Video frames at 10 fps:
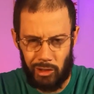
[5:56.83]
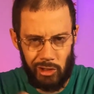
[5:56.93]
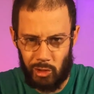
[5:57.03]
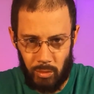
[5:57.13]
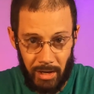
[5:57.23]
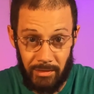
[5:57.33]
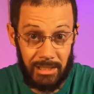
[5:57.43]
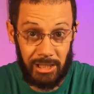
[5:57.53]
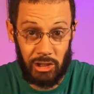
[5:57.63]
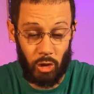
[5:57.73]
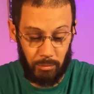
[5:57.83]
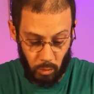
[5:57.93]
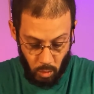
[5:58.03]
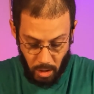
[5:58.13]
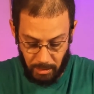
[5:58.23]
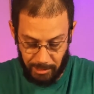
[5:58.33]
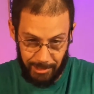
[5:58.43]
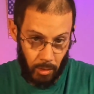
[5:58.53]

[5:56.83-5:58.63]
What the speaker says: You can use whatever dish soap you want.